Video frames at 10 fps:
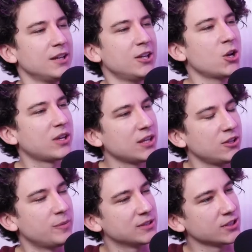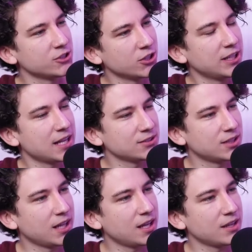know, Keith, you've been such a good guest
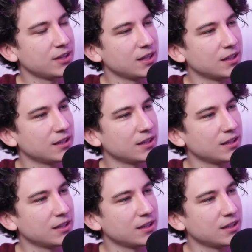today. I think